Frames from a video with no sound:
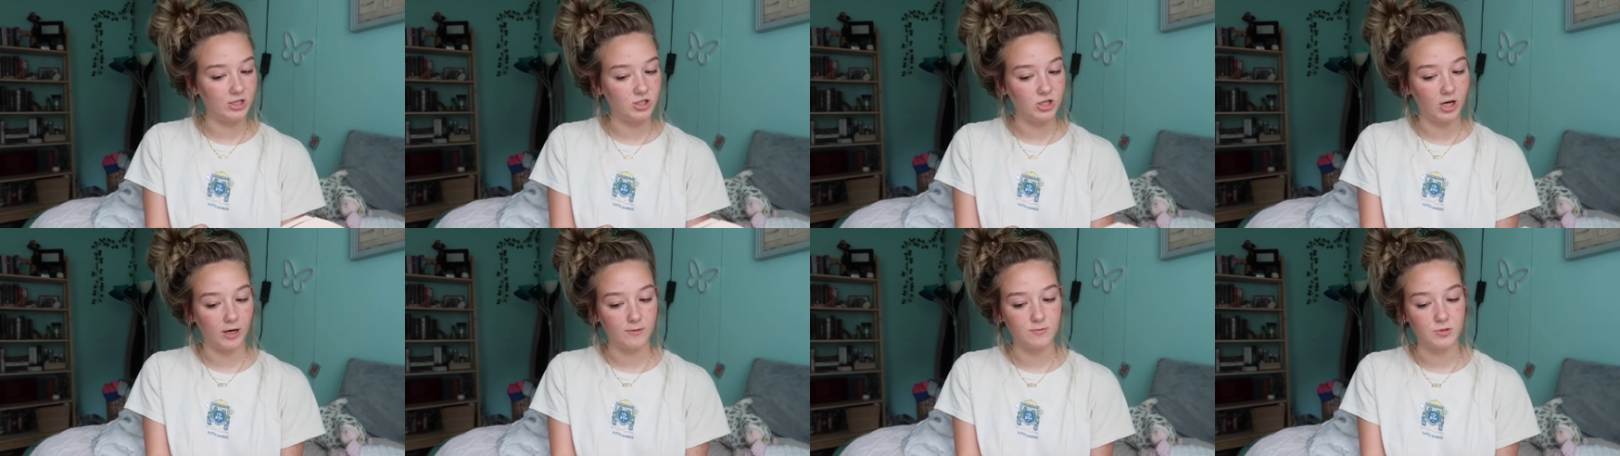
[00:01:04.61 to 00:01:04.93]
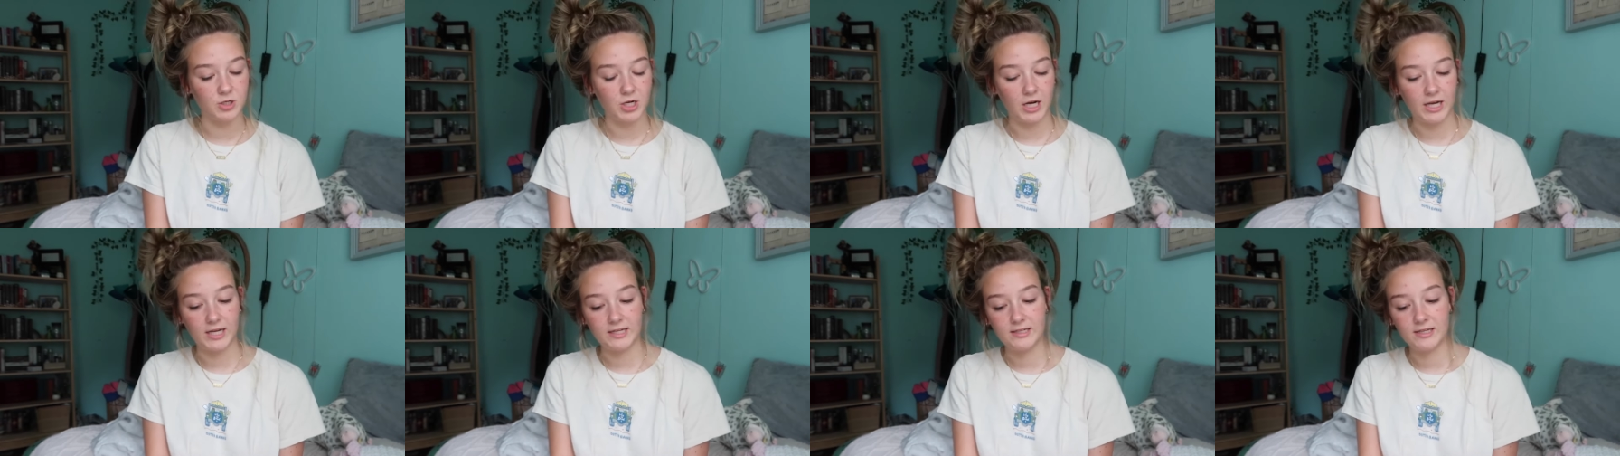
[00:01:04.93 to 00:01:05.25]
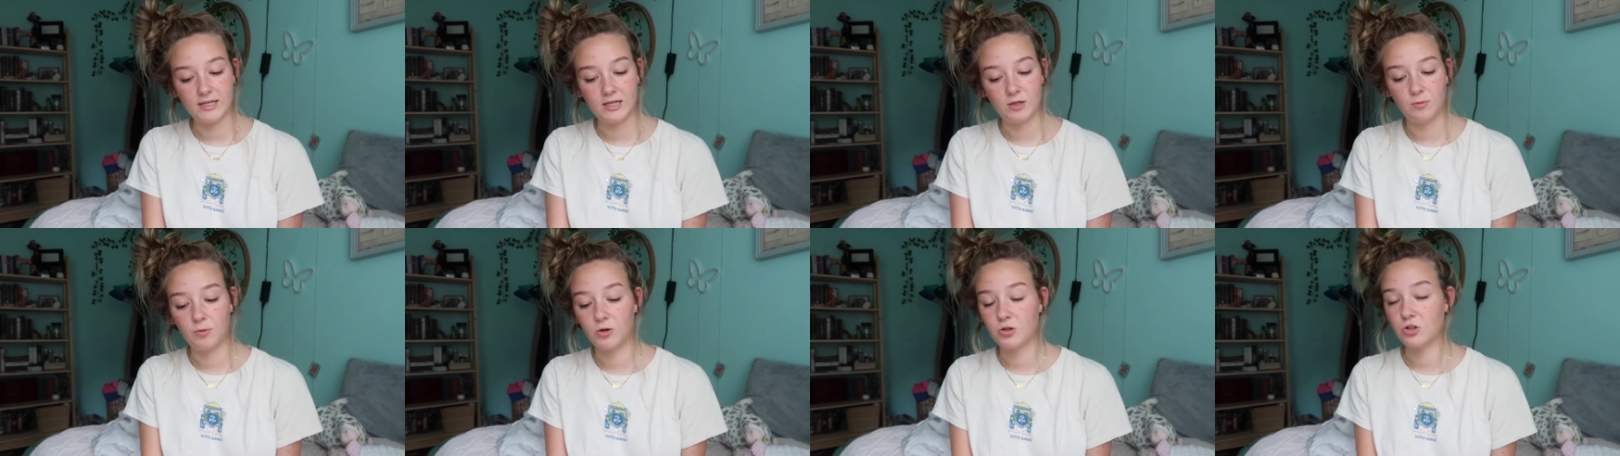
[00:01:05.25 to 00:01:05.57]
chapter
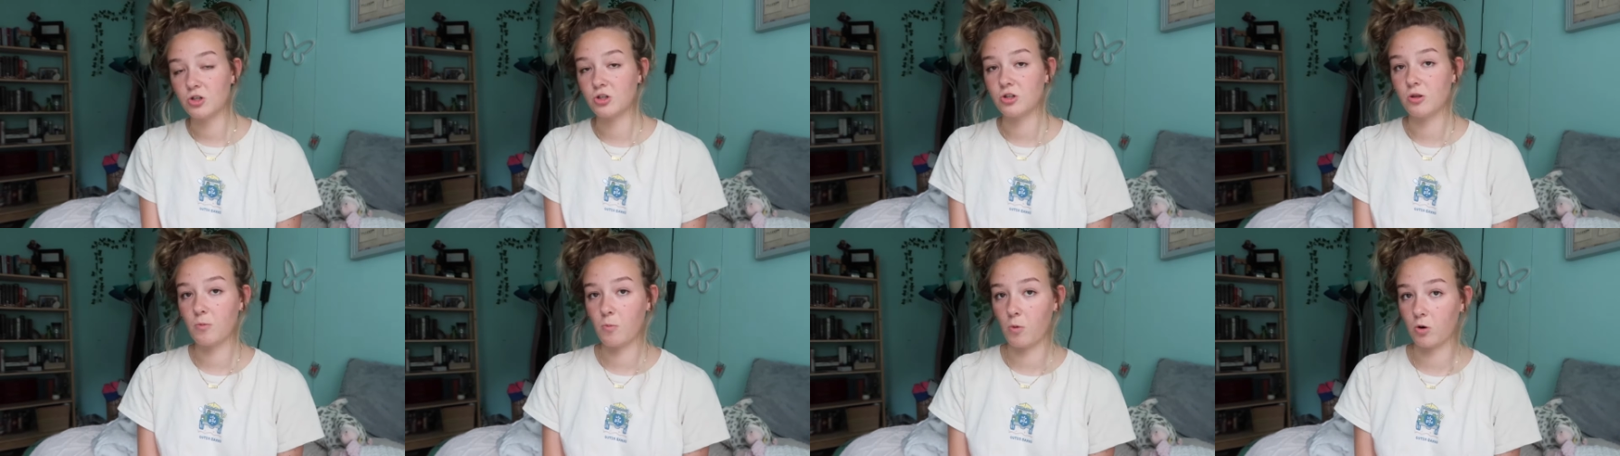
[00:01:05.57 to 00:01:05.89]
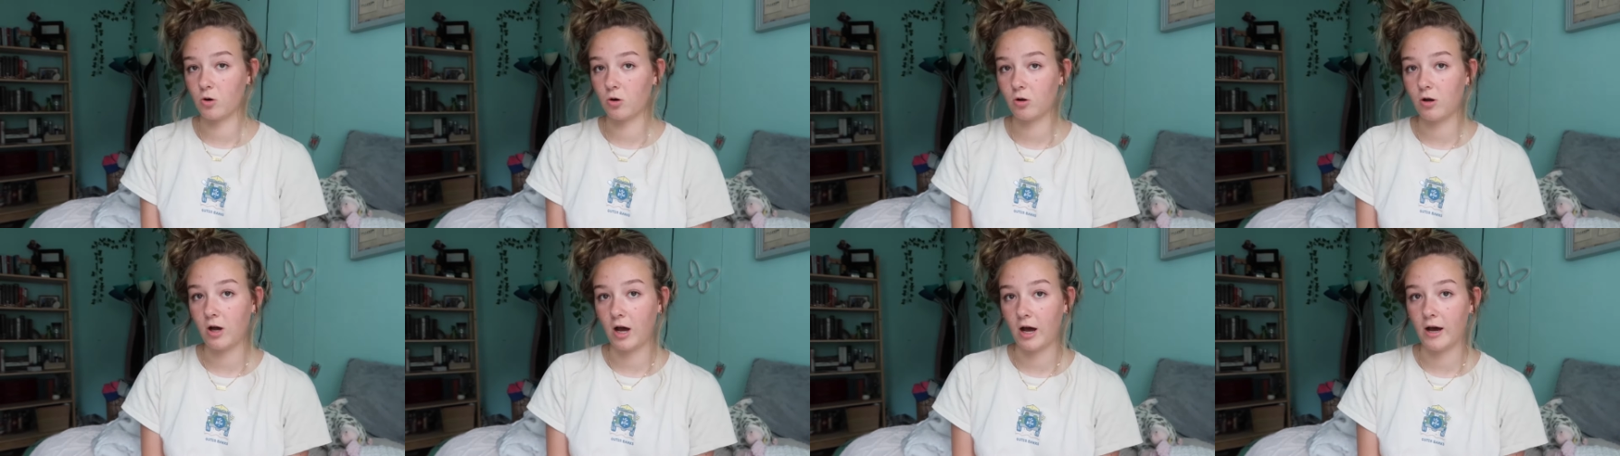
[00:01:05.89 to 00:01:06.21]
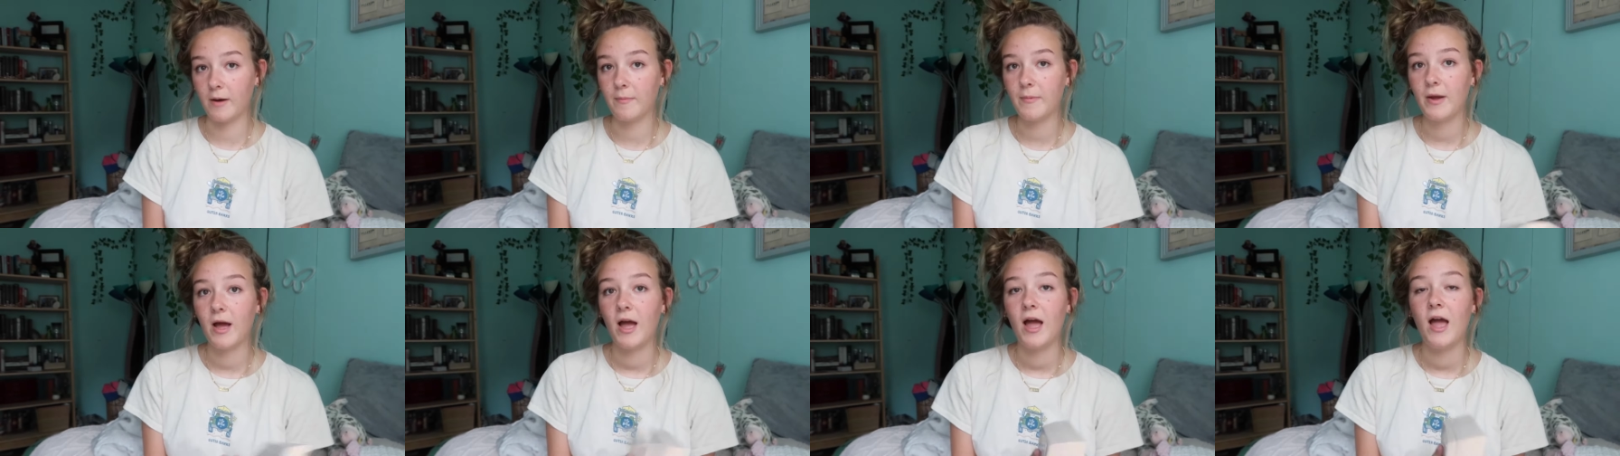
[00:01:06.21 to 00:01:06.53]
eighteen, which is the Mortal
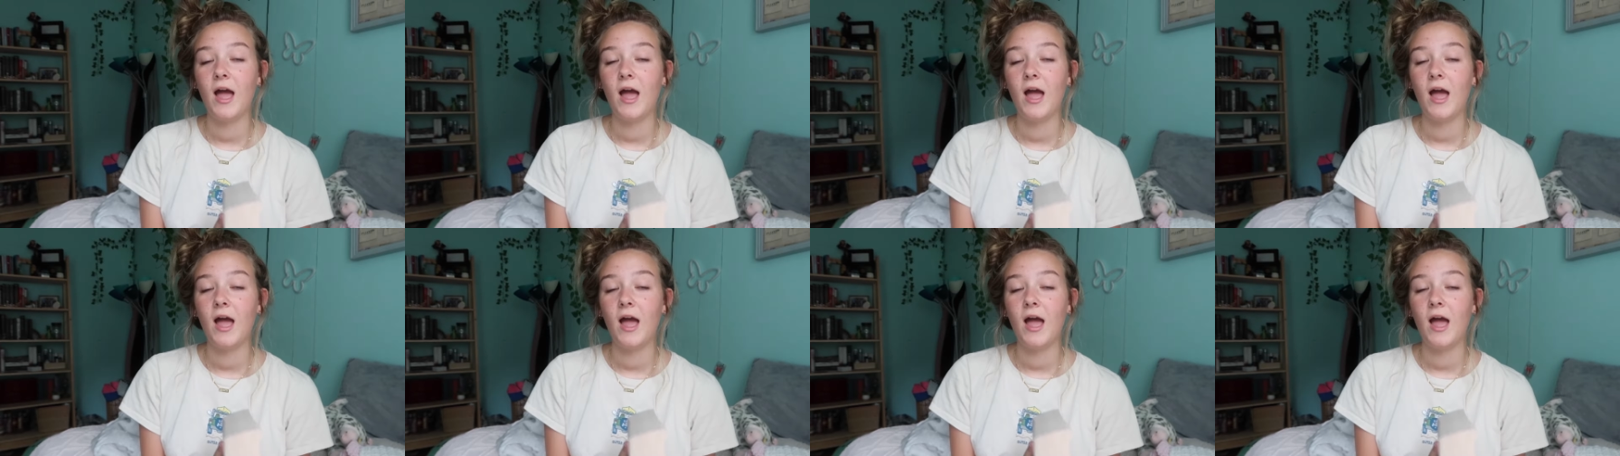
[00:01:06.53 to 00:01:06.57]
Cup.